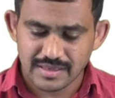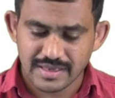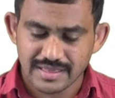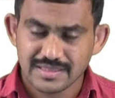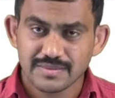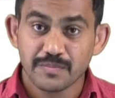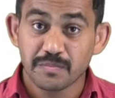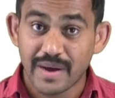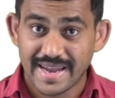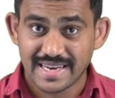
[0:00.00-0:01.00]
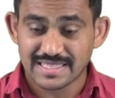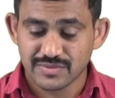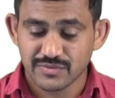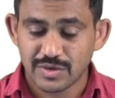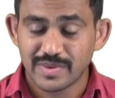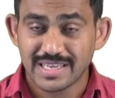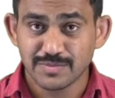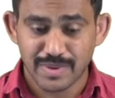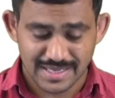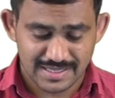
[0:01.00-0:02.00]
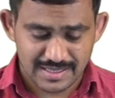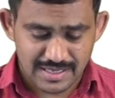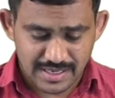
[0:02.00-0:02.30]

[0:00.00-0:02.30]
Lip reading: is minus, VB is plus.